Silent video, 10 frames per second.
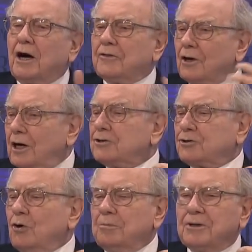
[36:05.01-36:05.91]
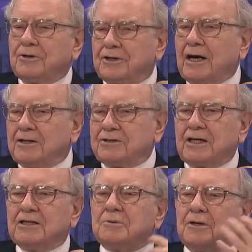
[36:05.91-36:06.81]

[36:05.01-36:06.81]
are the largest home builder in the United States.